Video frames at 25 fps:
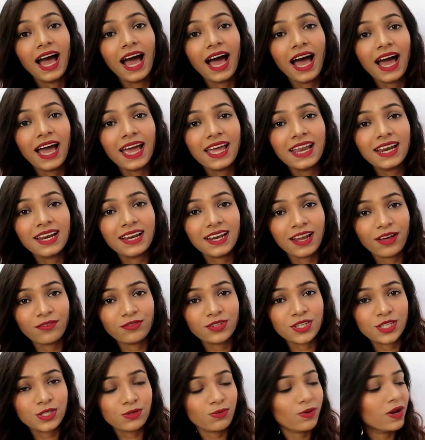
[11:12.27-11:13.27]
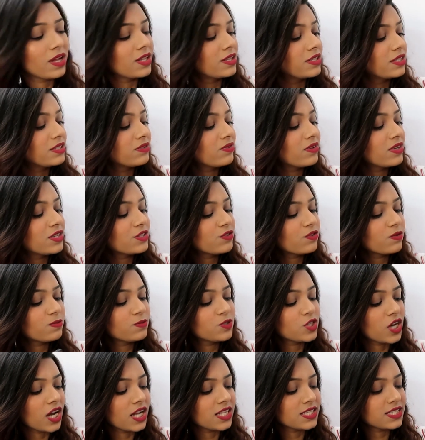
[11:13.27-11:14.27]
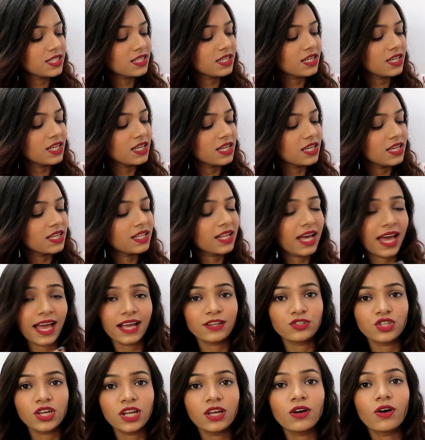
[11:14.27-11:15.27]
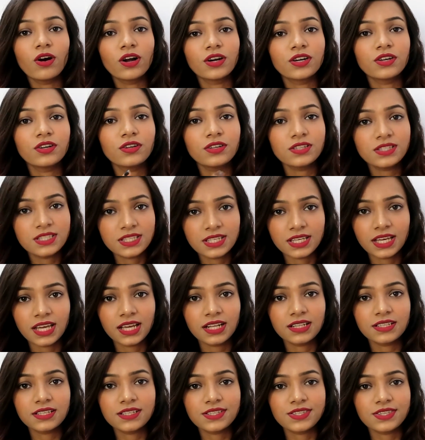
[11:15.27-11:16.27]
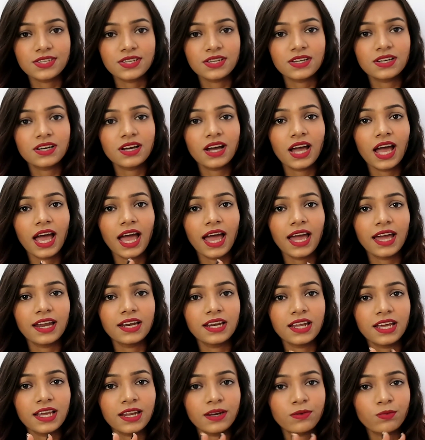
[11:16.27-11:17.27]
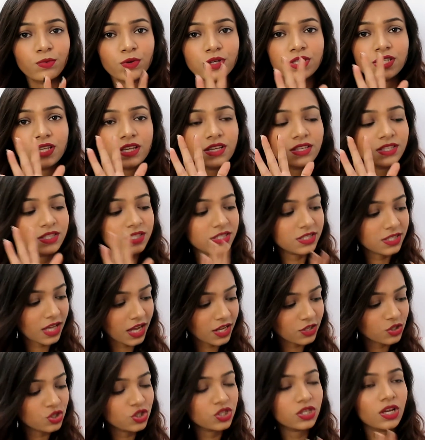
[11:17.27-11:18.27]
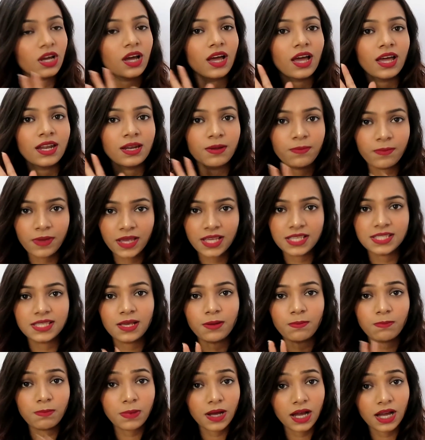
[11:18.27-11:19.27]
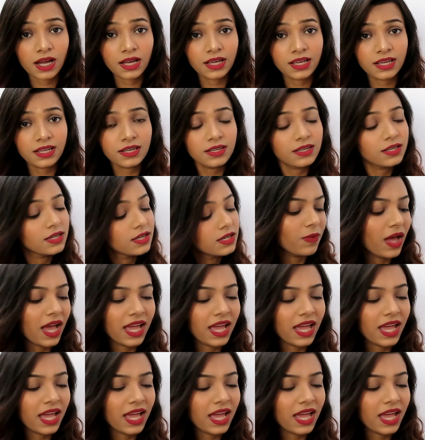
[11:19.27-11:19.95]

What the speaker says: I love this one. This one is from Charles & Keith. I actually got it on sale this year and it was such an amazing bargain.